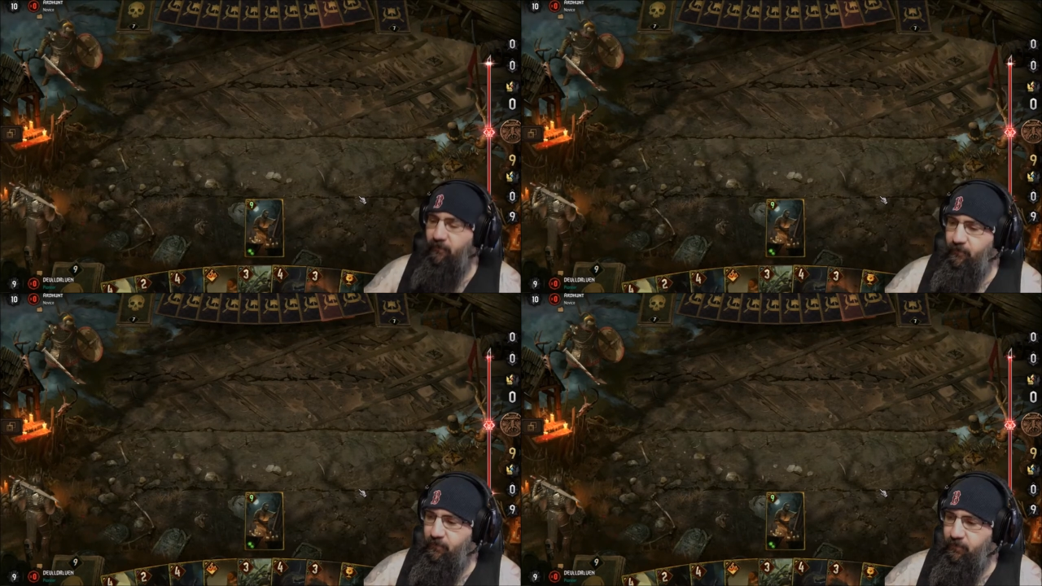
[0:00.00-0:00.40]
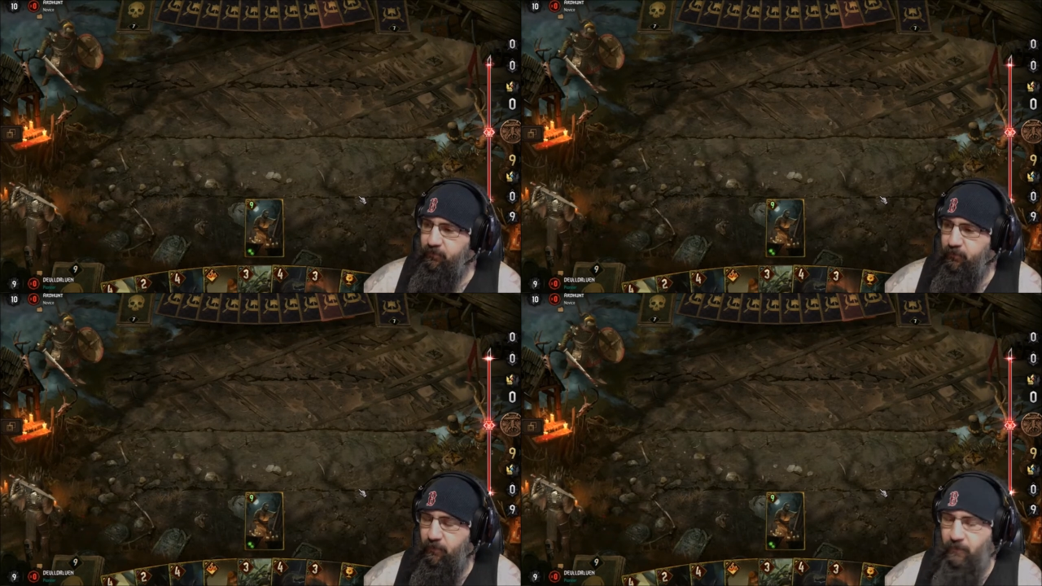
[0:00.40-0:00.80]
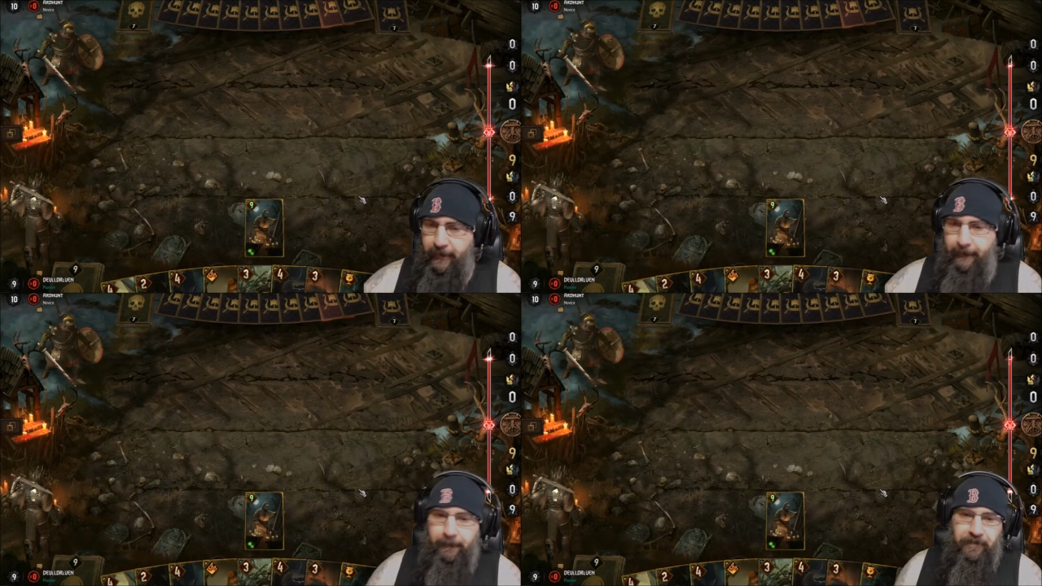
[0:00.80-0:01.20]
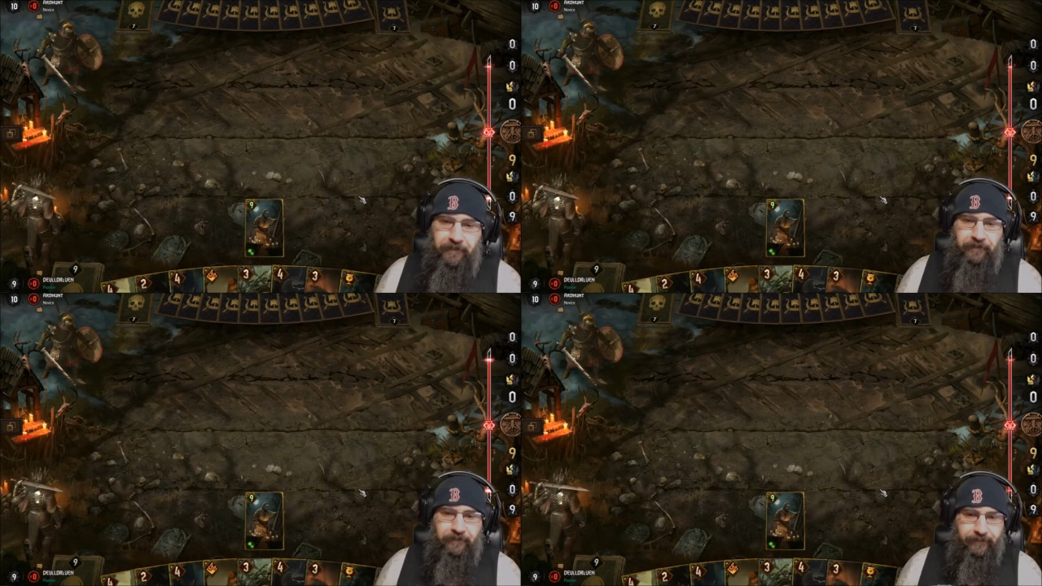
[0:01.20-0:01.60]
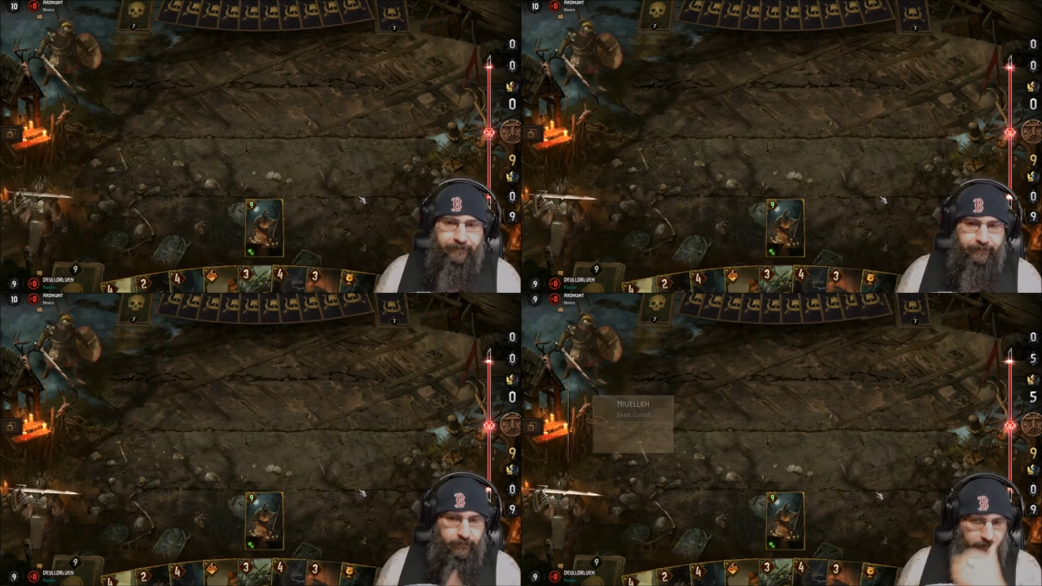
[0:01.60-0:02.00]

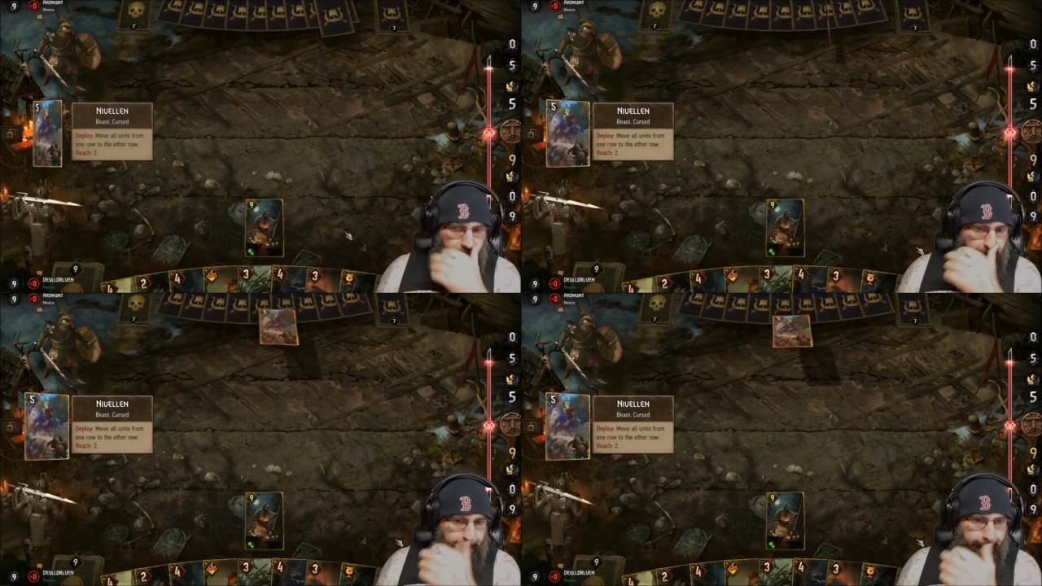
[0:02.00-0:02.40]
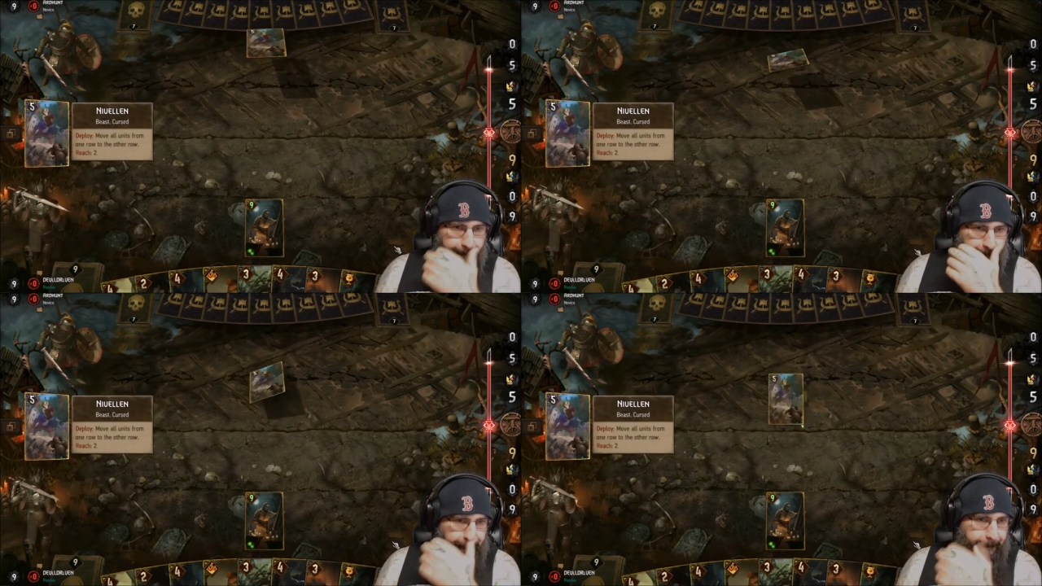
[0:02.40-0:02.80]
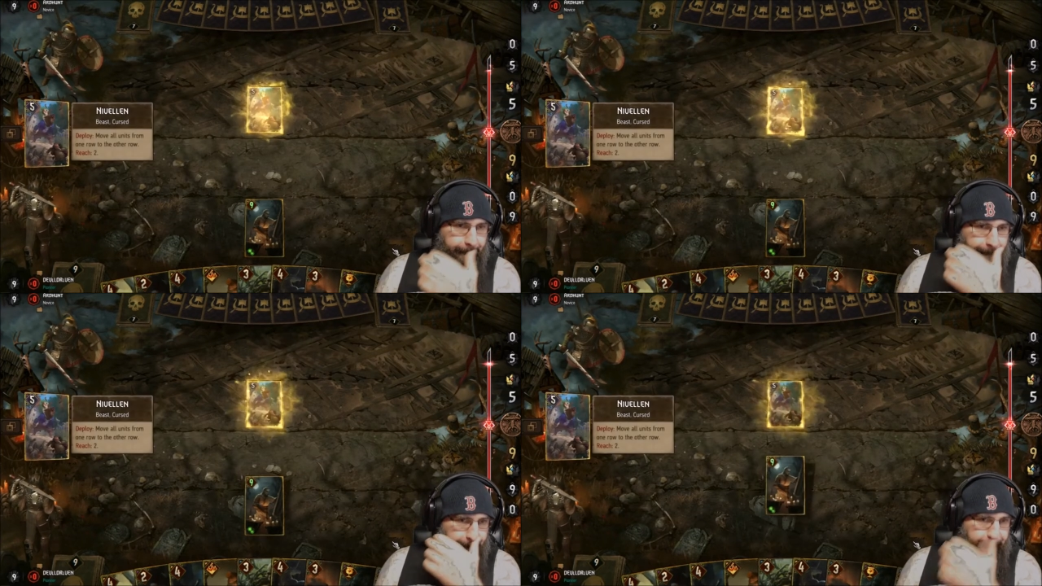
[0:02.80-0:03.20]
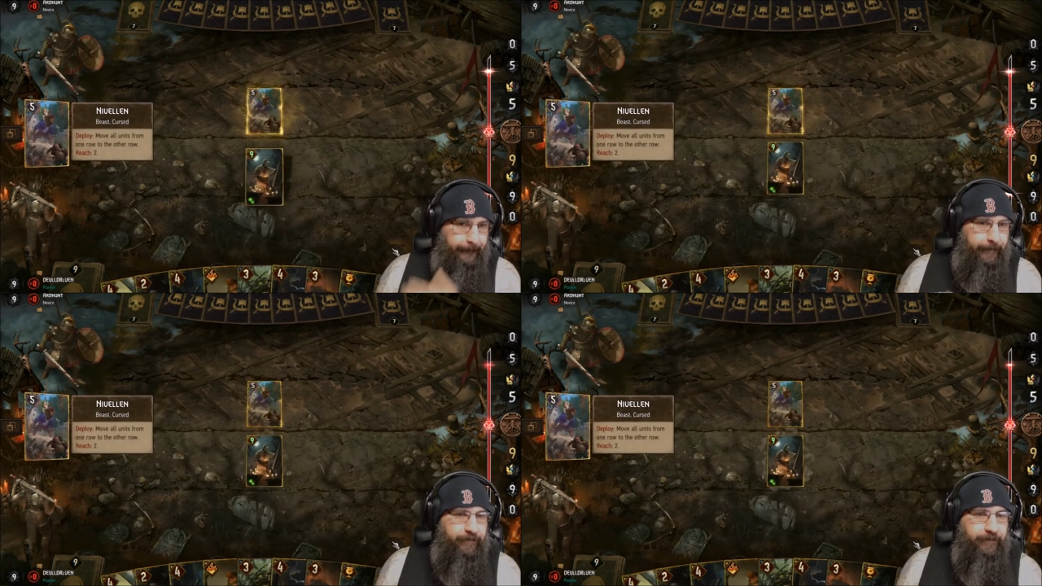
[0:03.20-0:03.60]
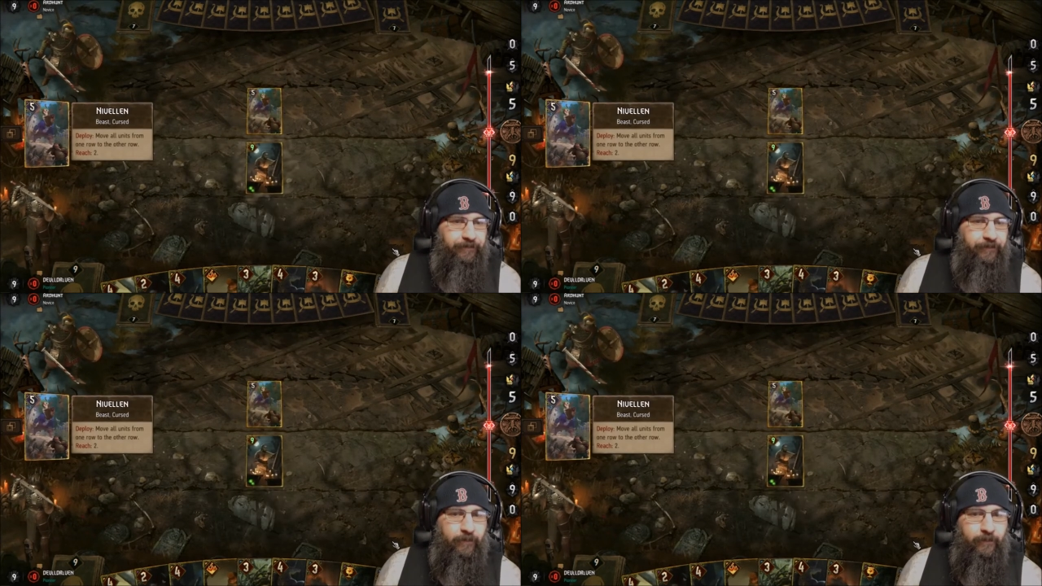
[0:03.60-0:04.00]

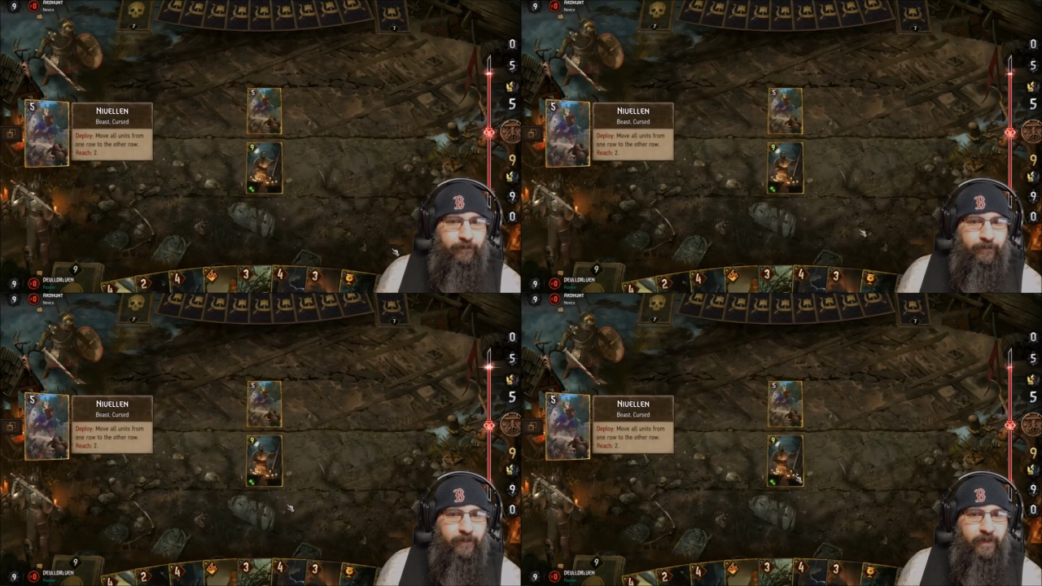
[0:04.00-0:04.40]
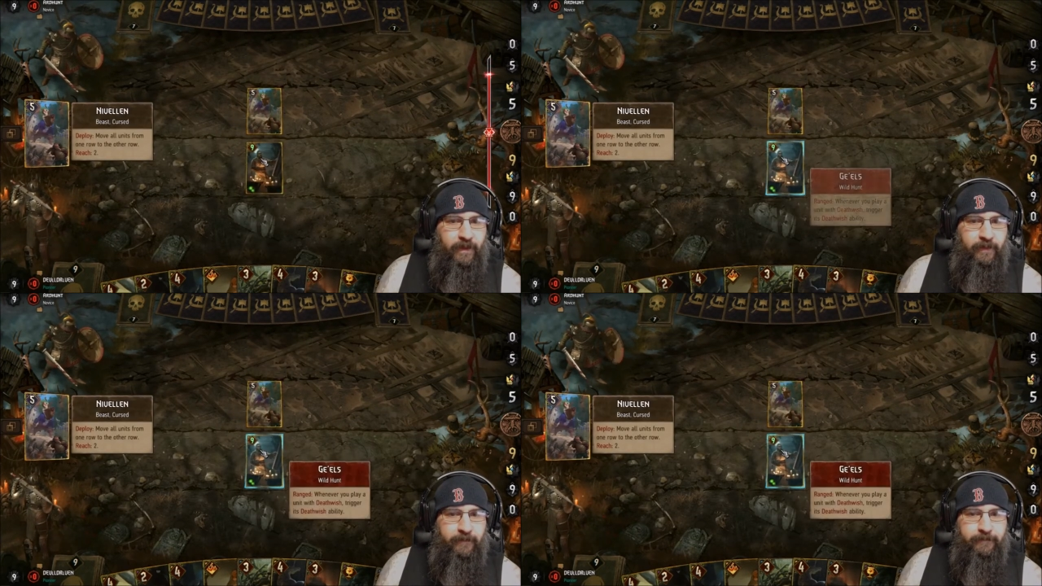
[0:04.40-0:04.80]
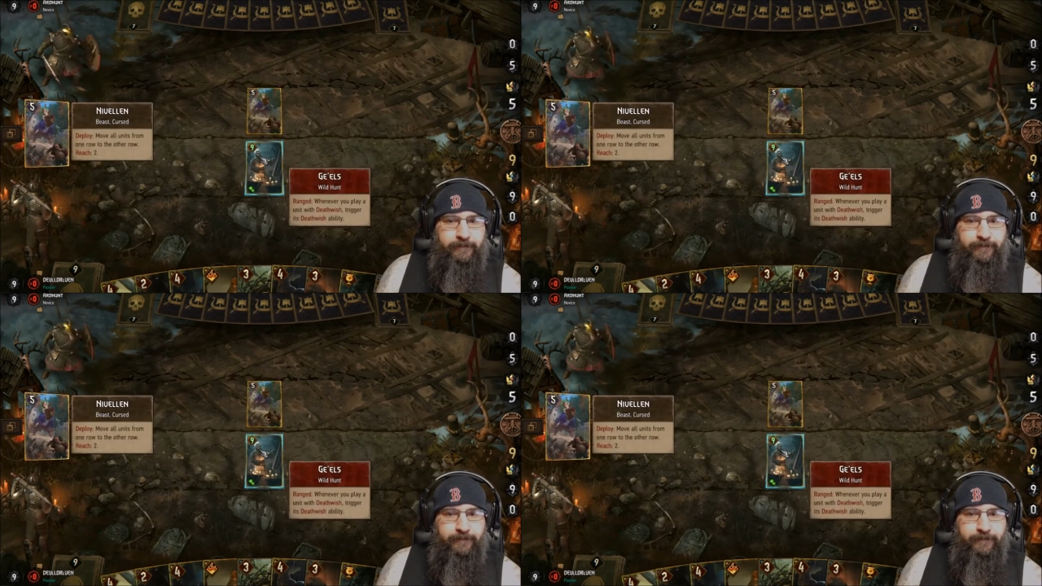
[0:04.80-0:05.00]
(no one is talking)